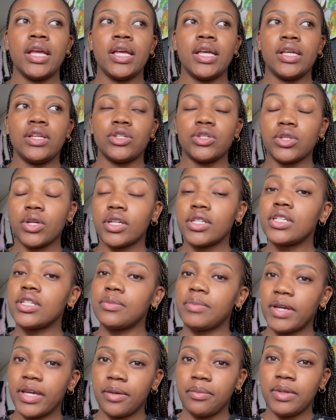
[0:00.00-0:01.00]
started
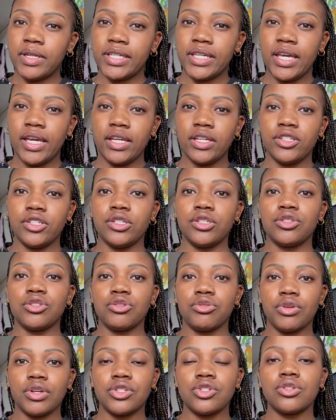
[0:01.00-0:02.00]
my application
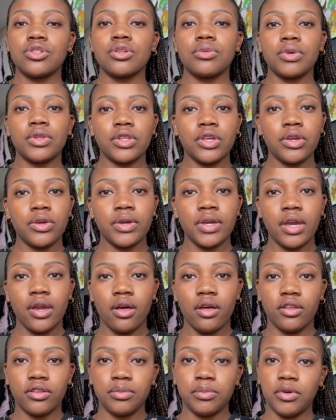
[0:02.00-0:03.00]
to register with the UK
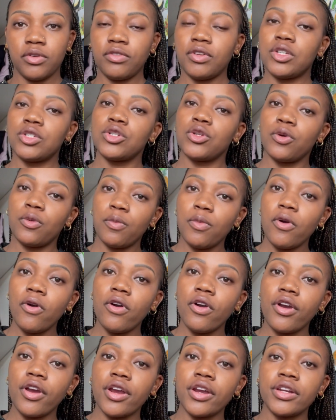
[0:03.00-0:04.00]
Health Professional
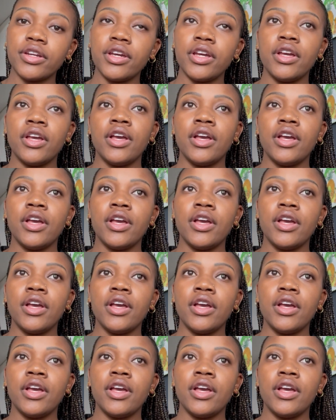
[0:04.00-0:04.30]
Board.